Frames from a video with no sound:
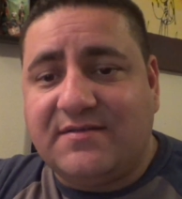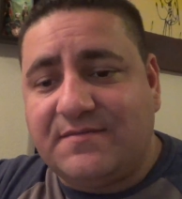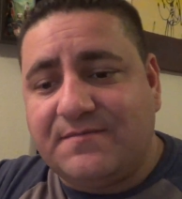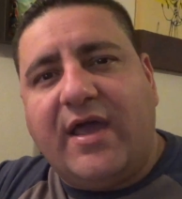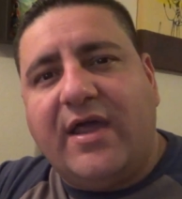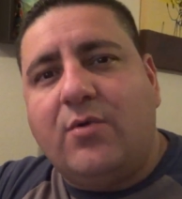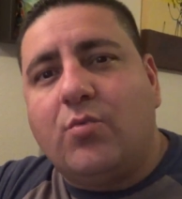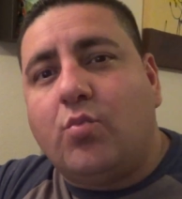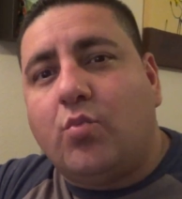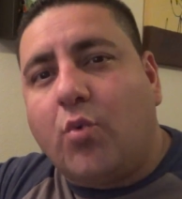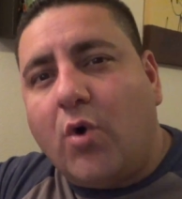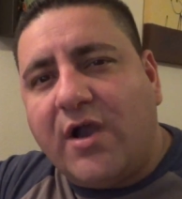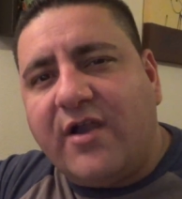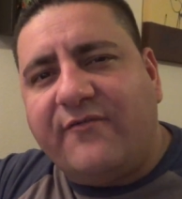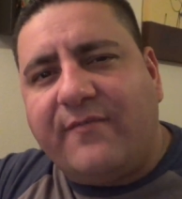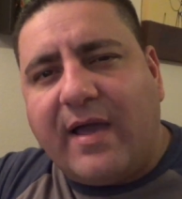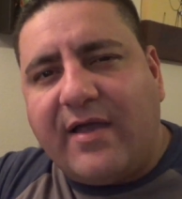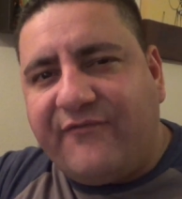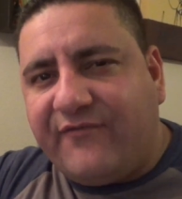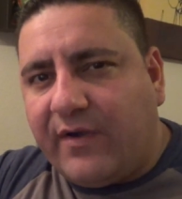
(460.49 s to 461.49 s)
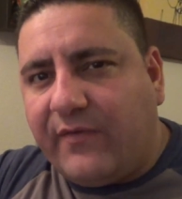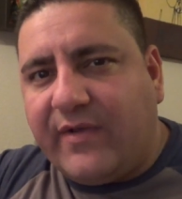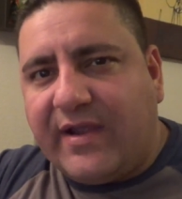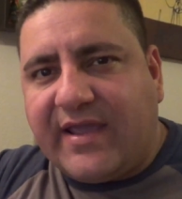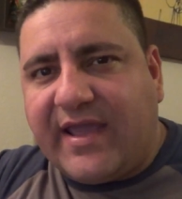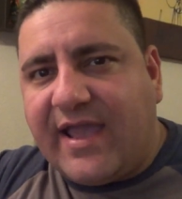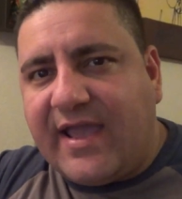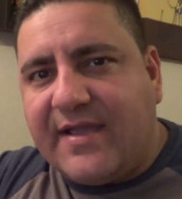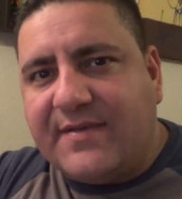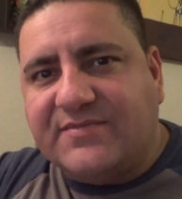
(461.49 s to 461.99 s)
And one of my favorite
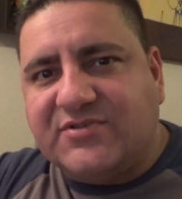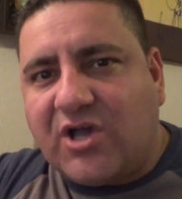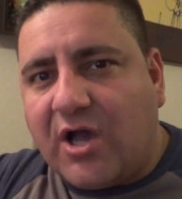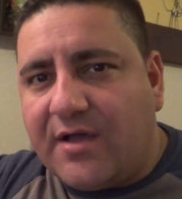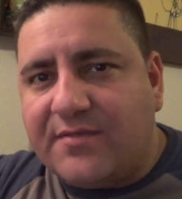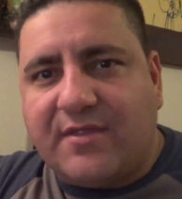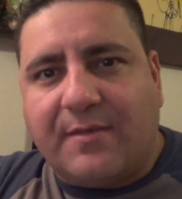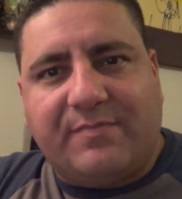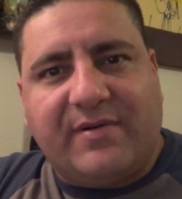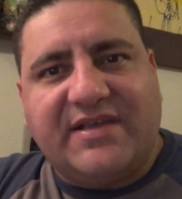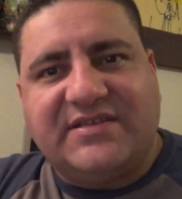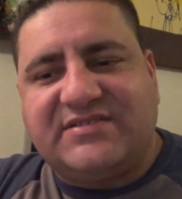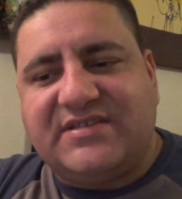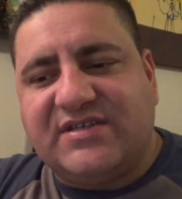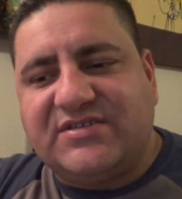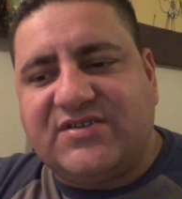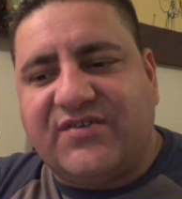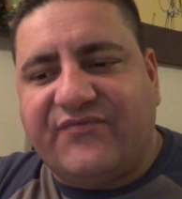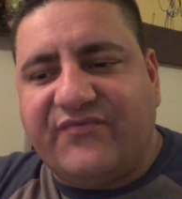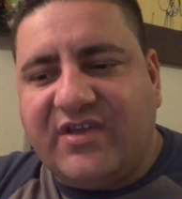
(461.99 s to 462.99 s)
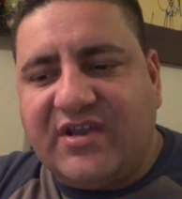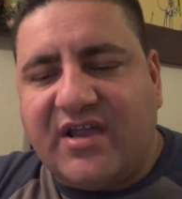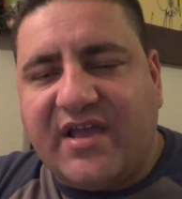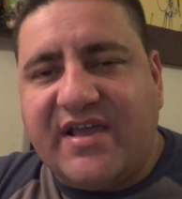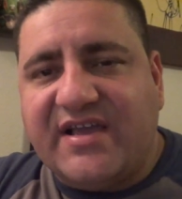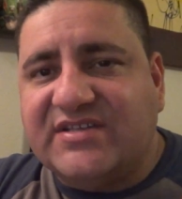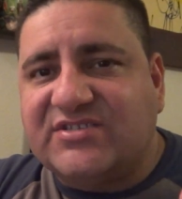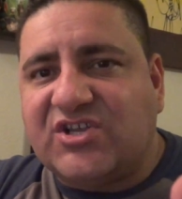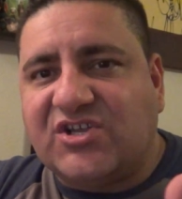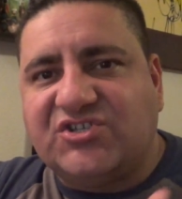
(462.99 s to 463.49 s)
games on the PlayStation Vita
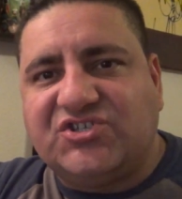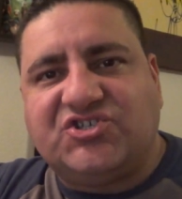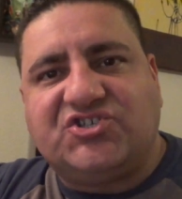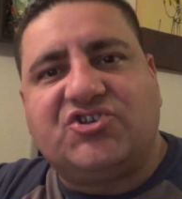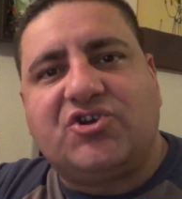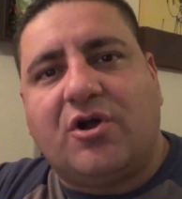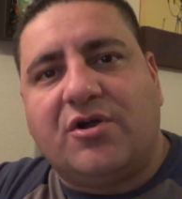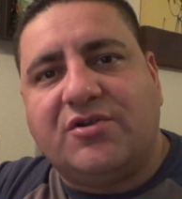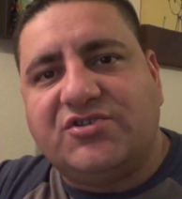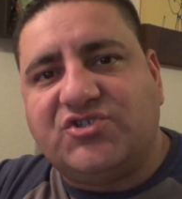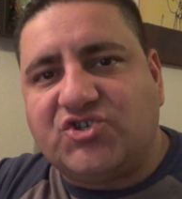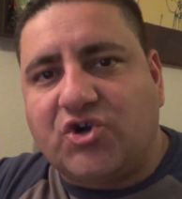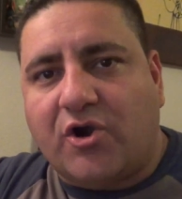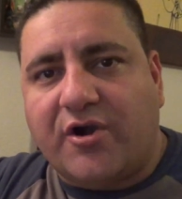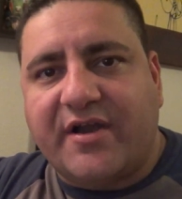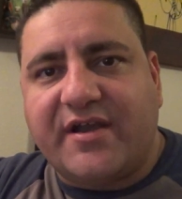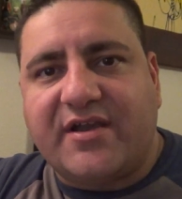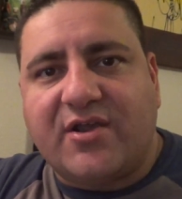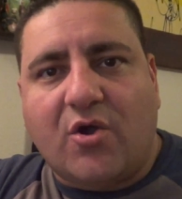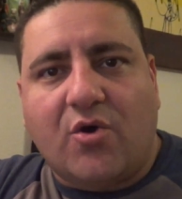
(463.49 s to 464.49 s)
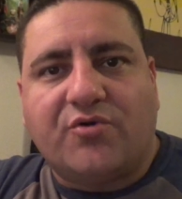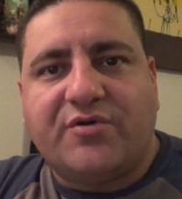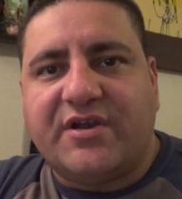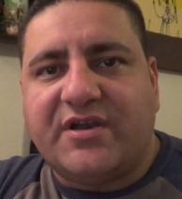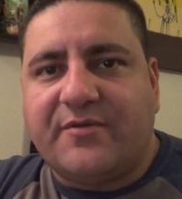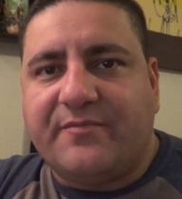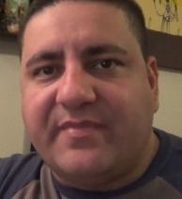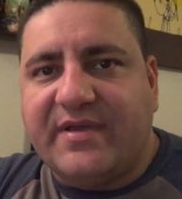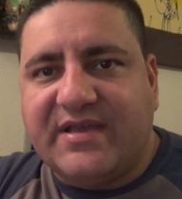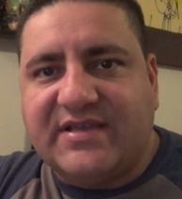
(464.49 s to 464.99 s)
is Uncharted
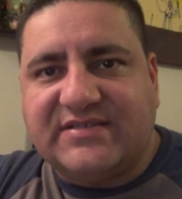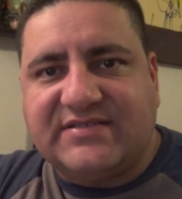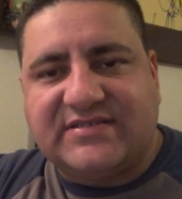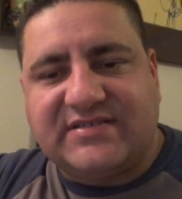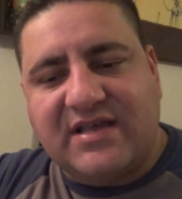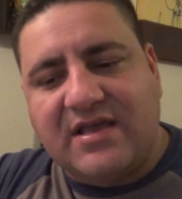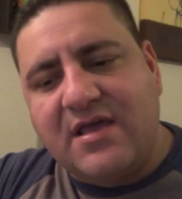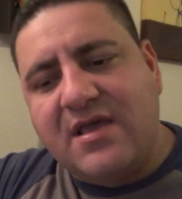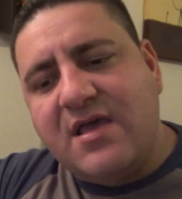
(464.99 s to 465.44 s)
Golden Abyss.